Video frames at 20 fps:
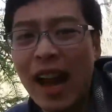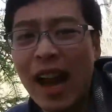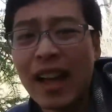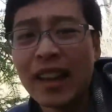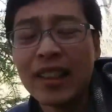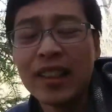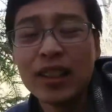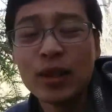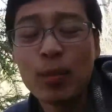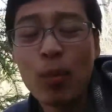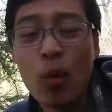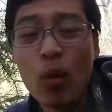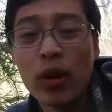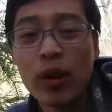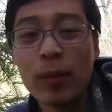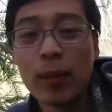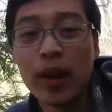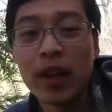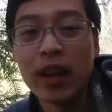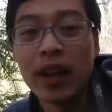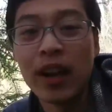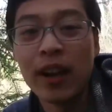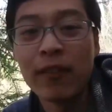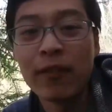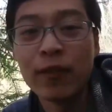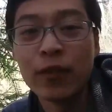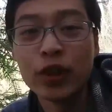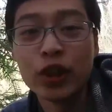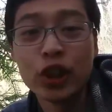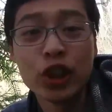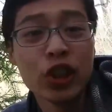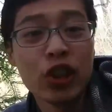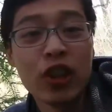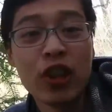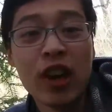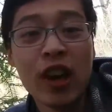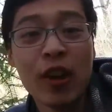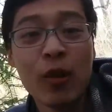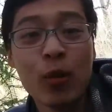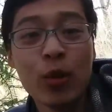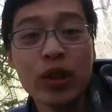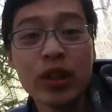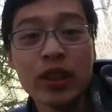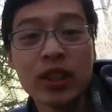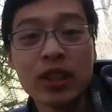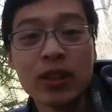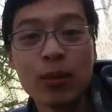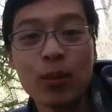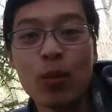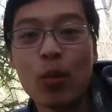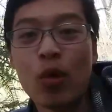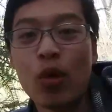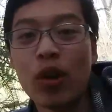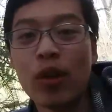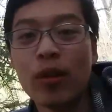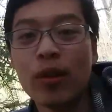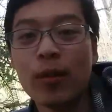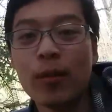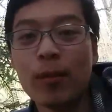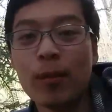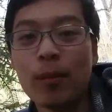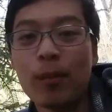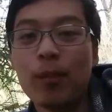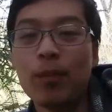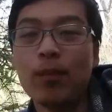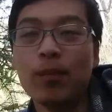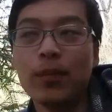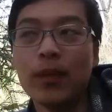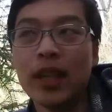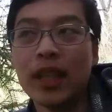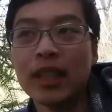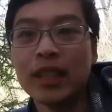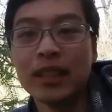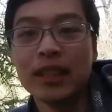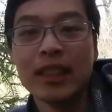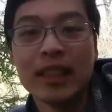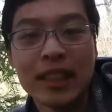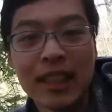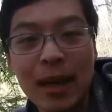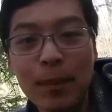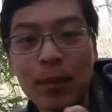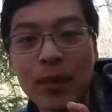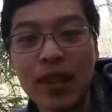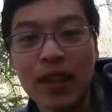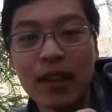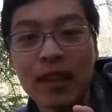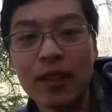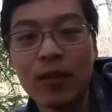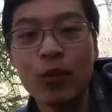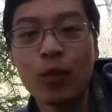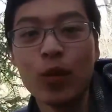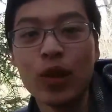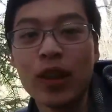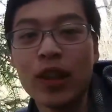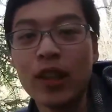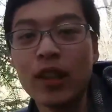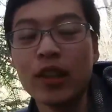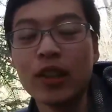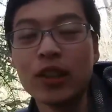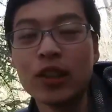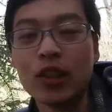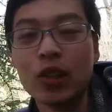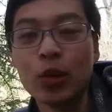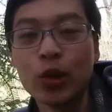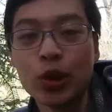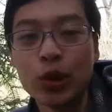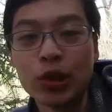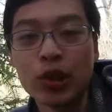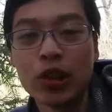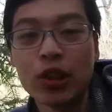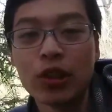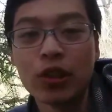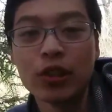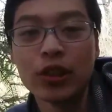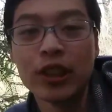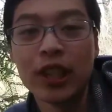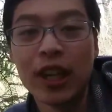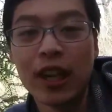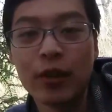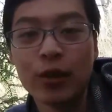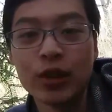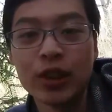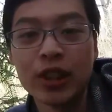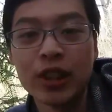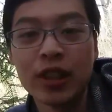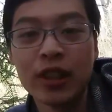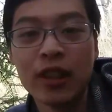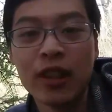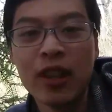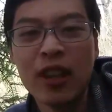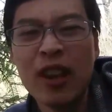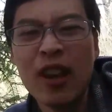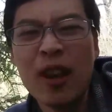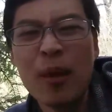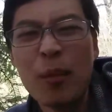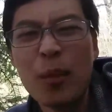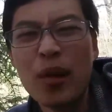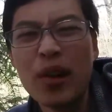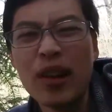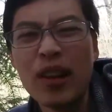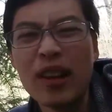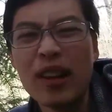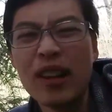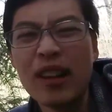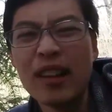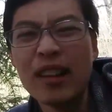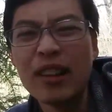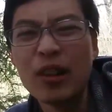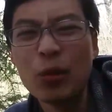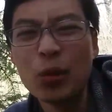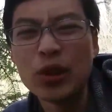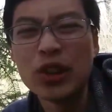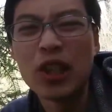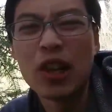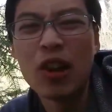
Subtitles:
At this point in my life, sure, I was more accepted within the social circles that I was in, but there was